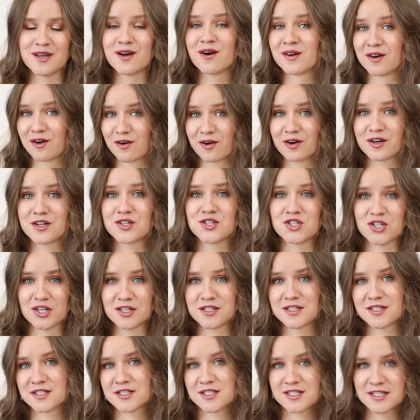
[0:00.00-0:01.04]
our agenda
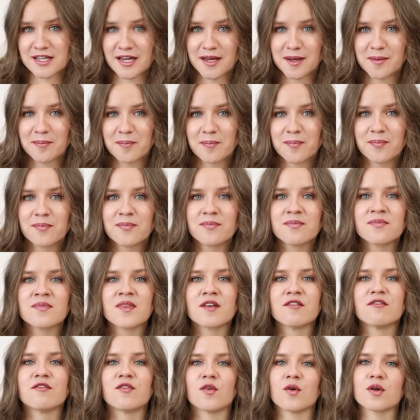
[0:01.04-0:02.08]
today.
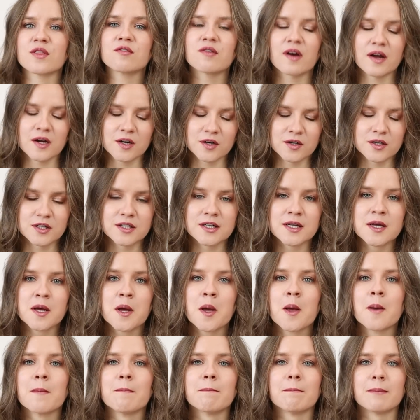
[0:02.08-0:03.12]
For the record,
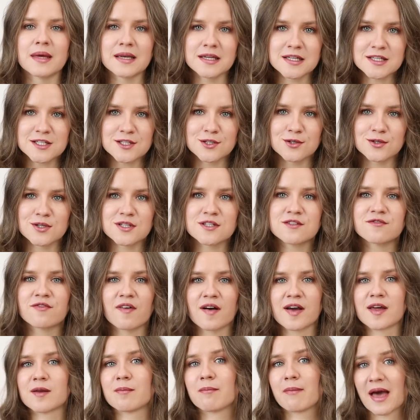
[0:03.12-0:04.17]
many students
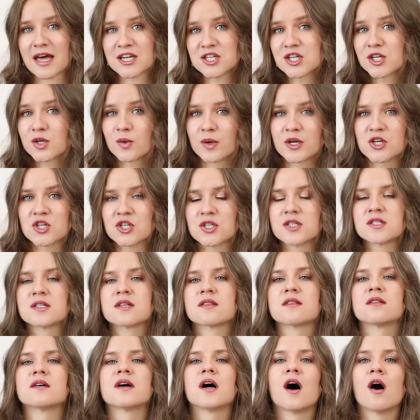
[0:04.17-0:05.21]
find matching questions
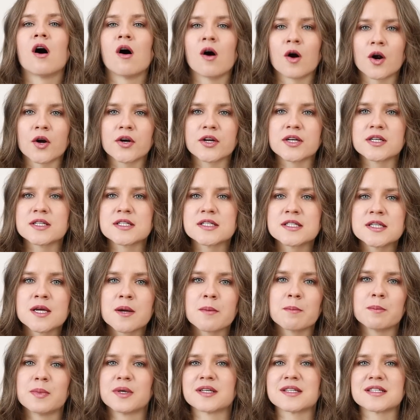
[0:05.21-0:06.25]
the hardest
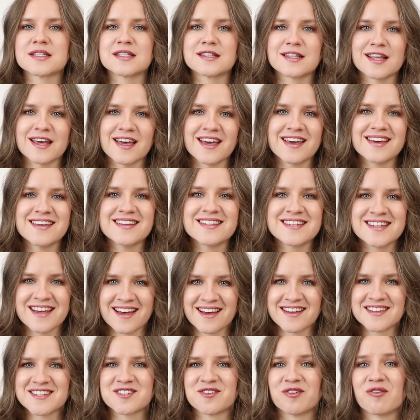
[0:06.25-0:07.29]
because they
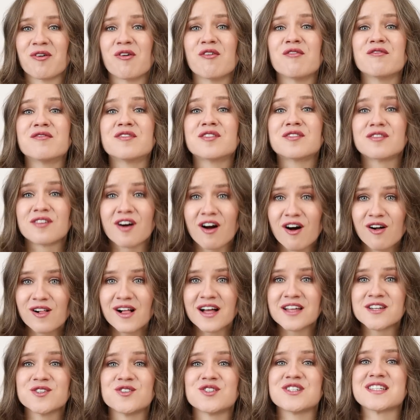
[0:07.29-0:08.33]
test your overall
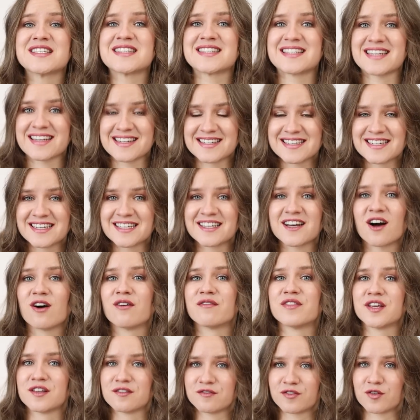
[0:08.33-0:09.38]
understanding of the
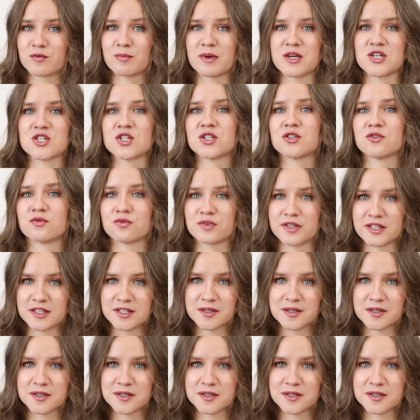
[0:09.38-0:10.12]
information you read.